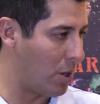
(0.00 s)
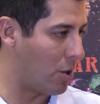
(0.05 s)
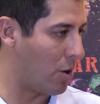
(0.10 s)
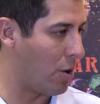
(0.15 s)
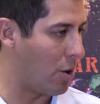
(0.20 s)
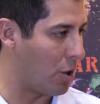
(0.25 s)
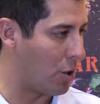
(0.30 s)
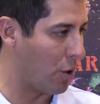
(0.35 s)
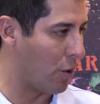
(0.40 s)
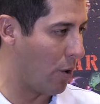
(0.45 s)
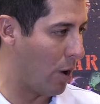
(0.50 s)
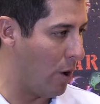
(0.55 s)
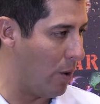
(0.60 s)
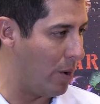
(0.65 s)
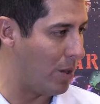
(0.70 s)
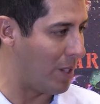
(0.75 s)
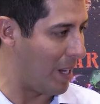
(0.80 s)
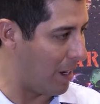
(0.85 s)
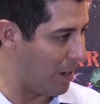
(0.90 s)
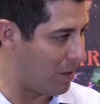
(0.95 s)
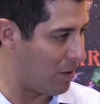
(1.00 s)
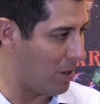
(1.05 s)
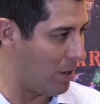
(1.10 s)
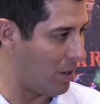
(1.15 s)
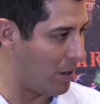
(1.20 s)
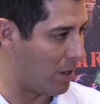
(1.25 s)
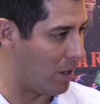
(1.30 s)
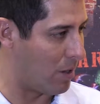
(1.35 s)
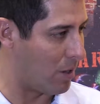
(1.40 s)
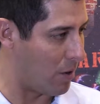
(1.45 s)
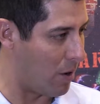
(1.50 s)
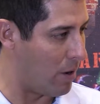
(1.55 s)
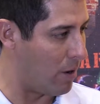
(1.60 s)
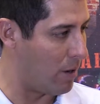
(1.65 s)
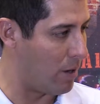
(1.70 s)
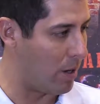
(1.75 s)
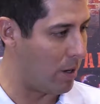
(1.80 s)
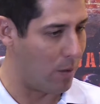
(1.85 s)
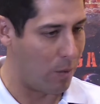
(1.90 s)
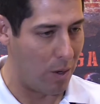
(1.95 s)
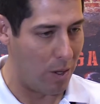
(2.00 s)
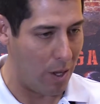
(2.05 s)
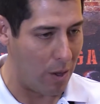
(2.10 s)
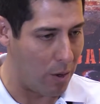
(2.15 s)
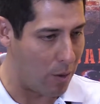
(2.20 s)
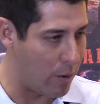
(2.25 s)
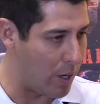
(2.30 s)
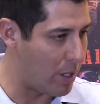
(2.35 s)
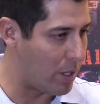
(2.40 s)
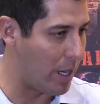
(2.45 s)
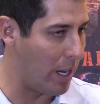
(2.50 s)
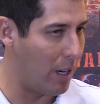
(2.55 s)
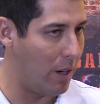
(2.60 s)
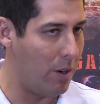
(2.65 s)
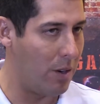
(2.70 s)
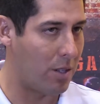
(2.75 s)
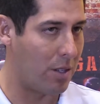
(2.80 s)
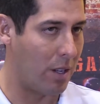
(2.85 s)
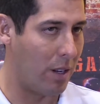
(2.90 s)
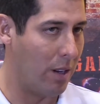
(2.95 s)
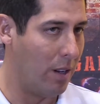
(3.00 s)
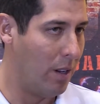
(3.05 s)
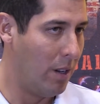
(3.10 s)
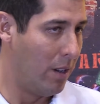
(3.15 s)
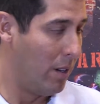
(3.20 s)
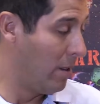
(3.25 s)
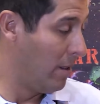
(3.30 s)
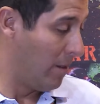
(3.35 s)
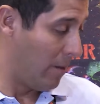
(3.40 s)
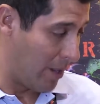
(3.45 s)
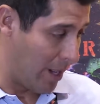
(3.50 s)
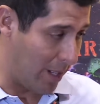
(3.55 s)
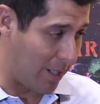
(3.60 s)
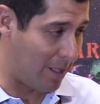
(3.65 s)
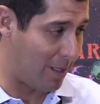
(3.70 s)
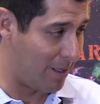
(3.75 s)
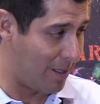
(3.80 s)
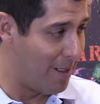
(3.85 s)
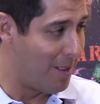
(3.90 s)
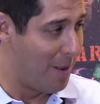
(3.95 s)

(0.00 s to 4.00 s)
started to grow in Texas and started to, with other retailers. And that's